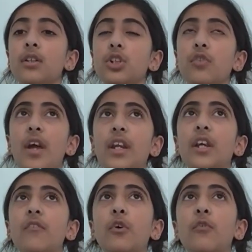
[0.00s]
So then
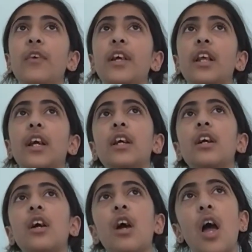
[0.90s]
if you're feeling
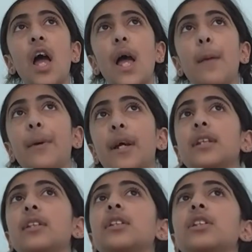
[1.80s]
a bit
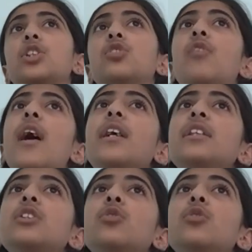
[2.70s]
stressed,